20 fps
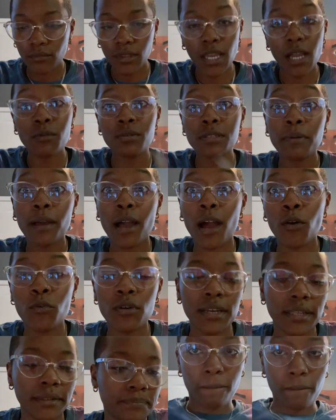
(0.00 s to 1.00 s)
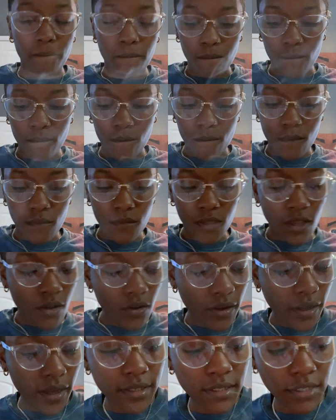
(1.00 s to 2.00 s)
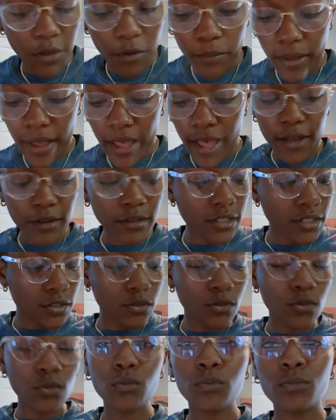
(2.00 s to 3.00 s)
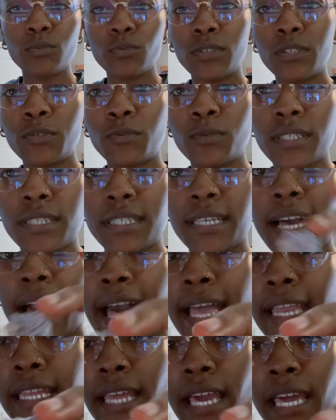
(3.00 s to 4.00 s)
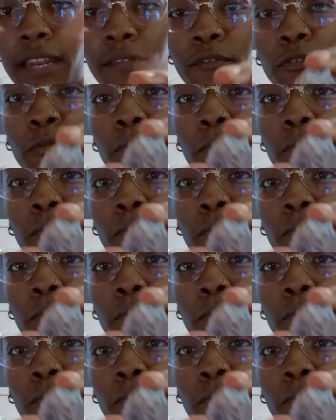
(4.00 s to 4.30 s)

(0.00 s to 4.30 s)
That was Pile 1. Okay, so Pile 2, which was Kyanite. If you